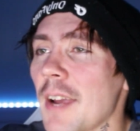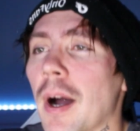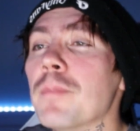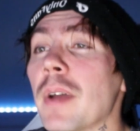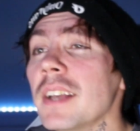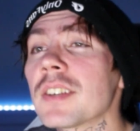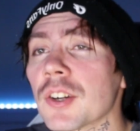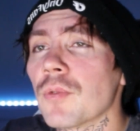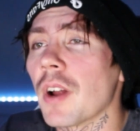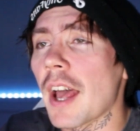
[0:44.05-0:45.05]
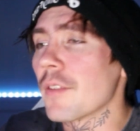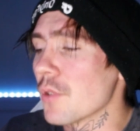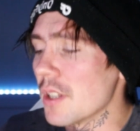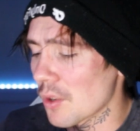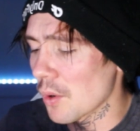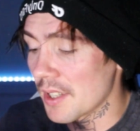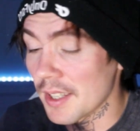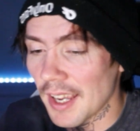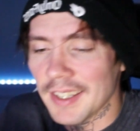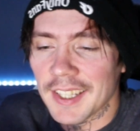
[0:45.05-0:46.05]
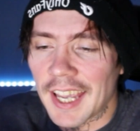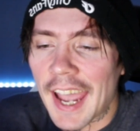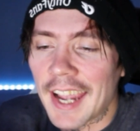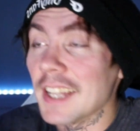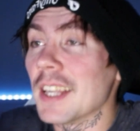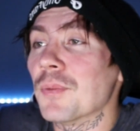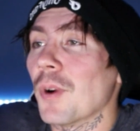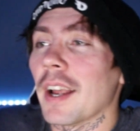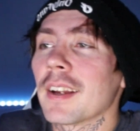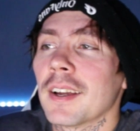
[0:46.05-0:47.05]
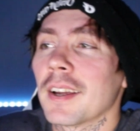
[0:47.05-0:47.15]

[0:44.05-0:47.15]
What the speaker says: my base could run out of resources and decay, and then what?